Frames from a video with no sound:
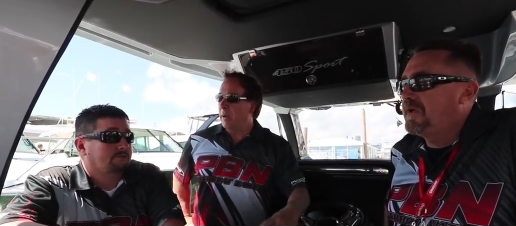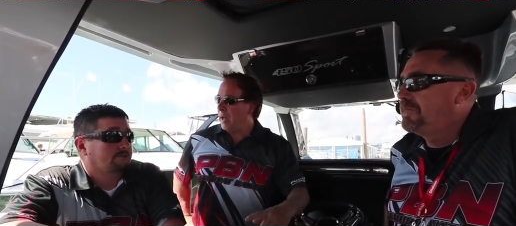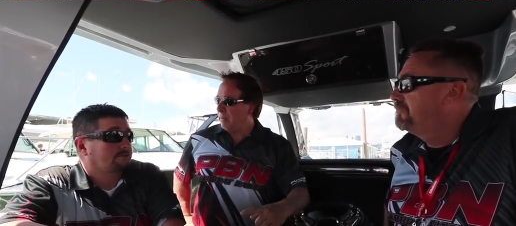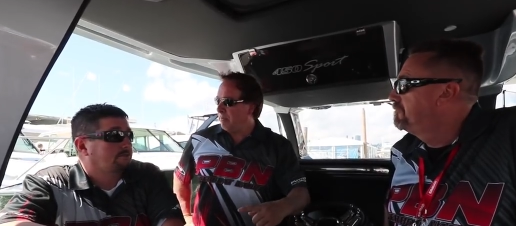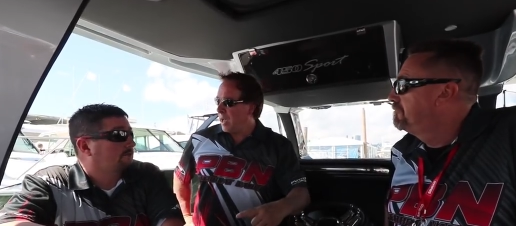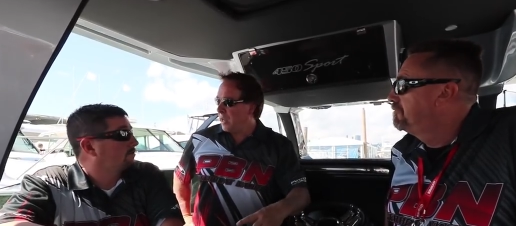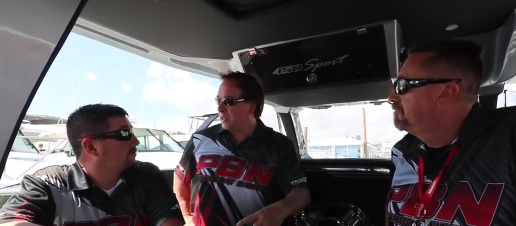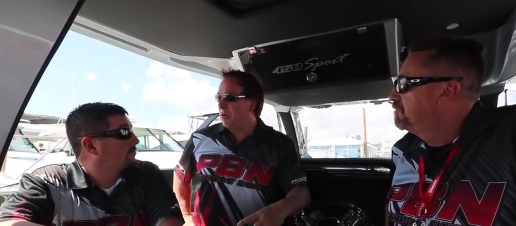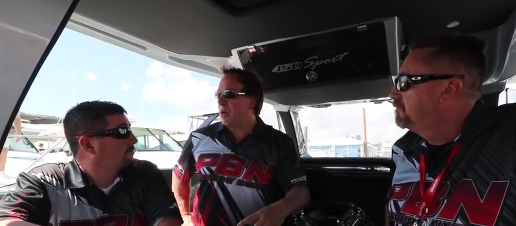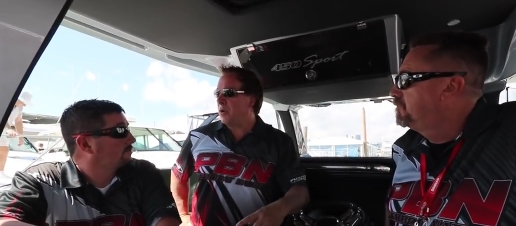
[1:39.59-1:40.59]
Speaker 1: But
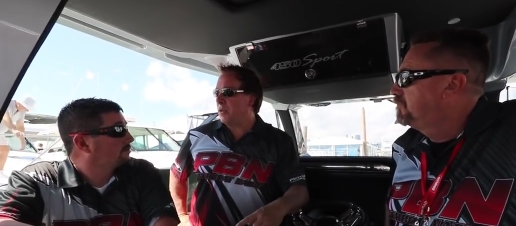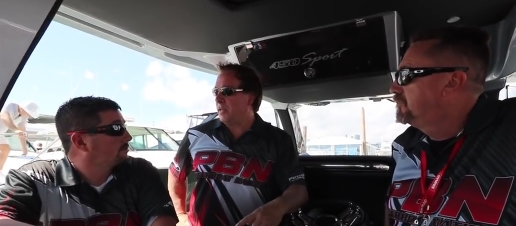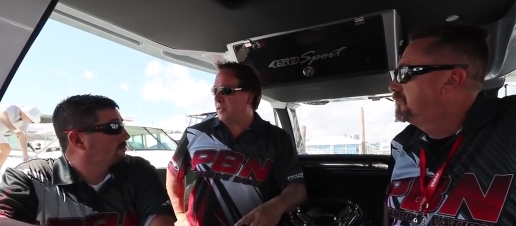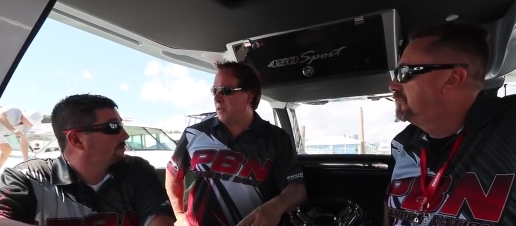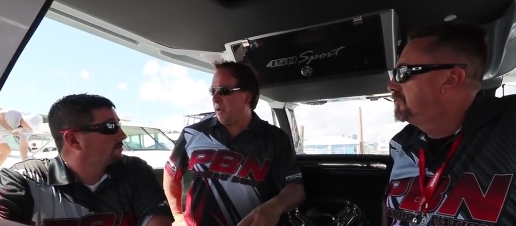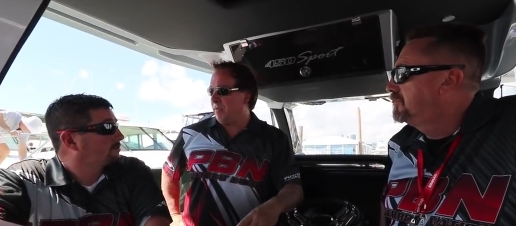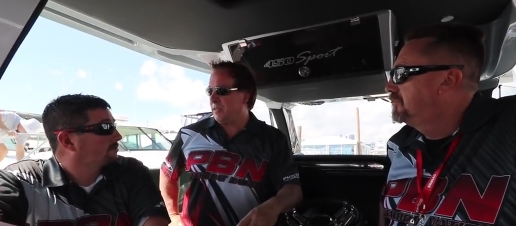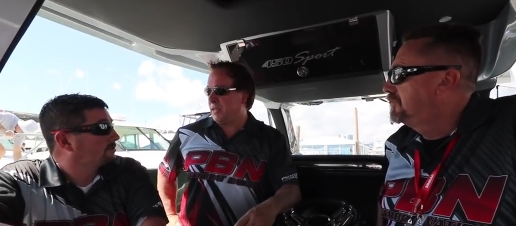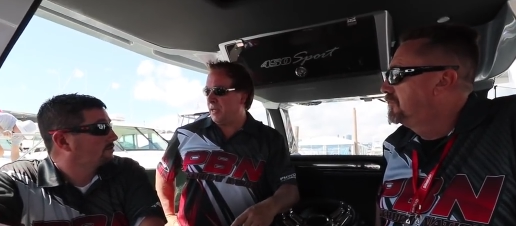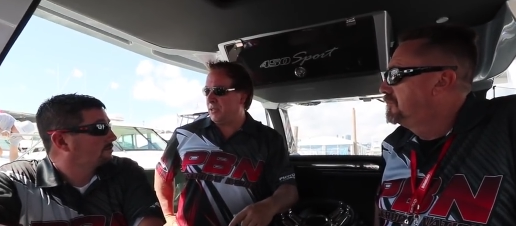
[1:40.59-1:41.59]
back to our earliest
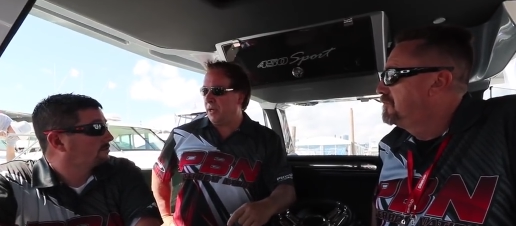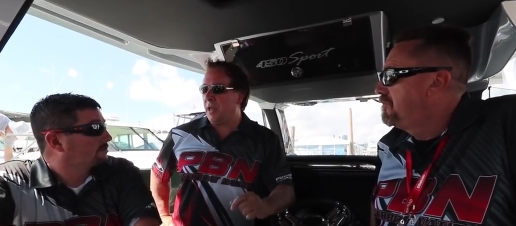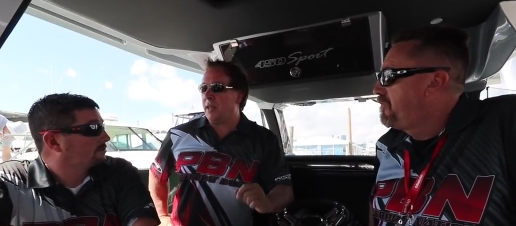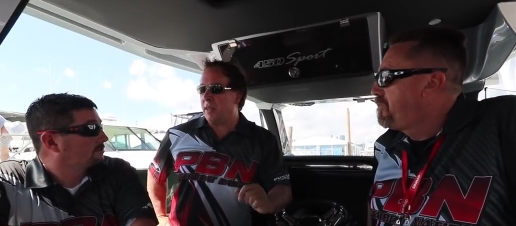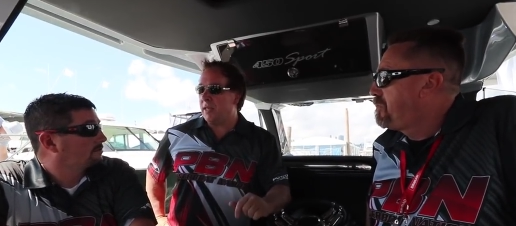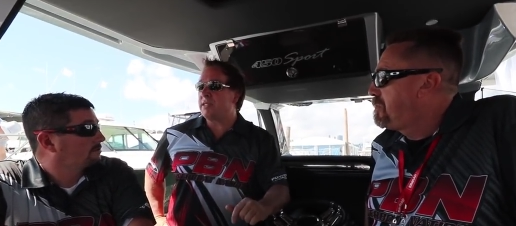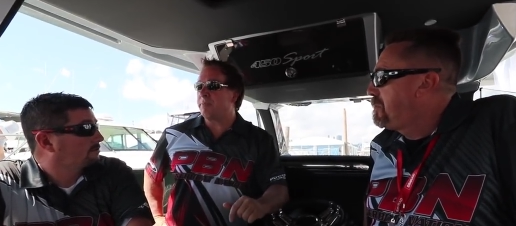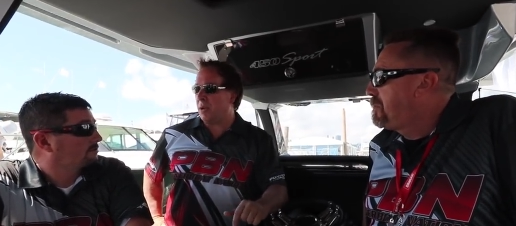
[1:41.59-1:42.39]
conversation, this